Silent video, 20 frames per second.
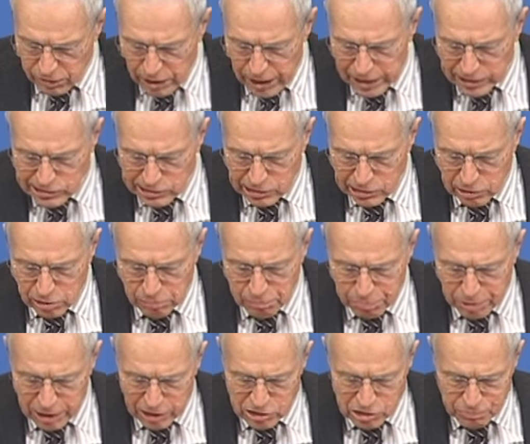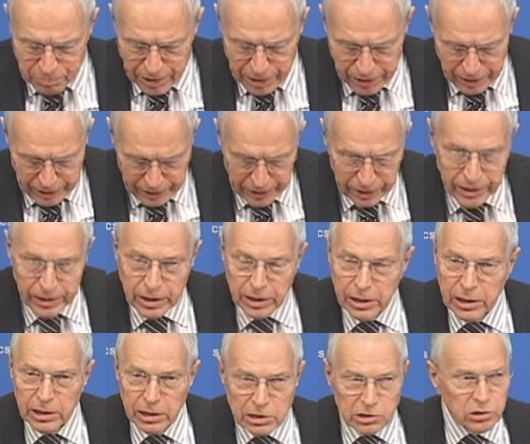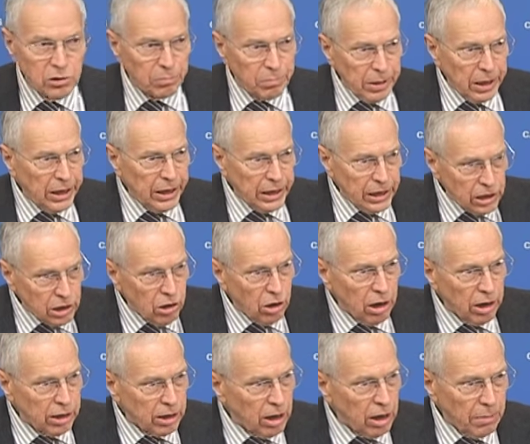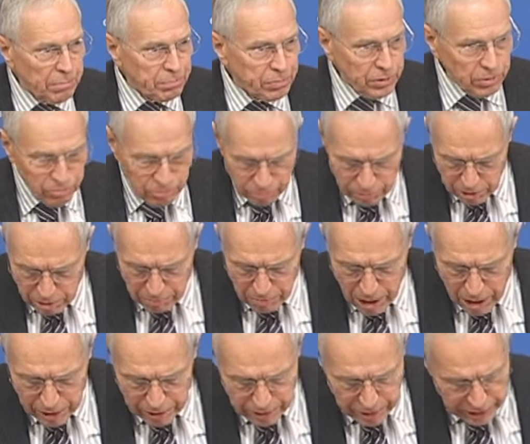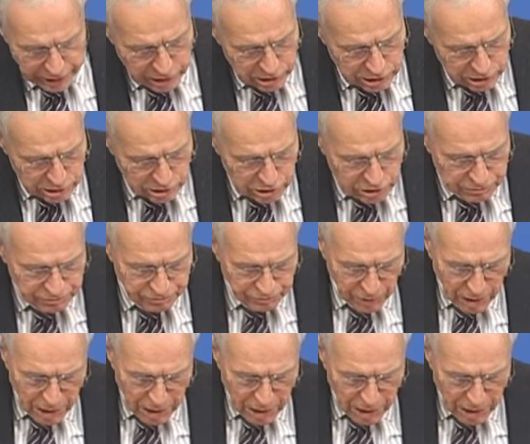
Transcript: classical prosperity. So many caught up with the modern nations.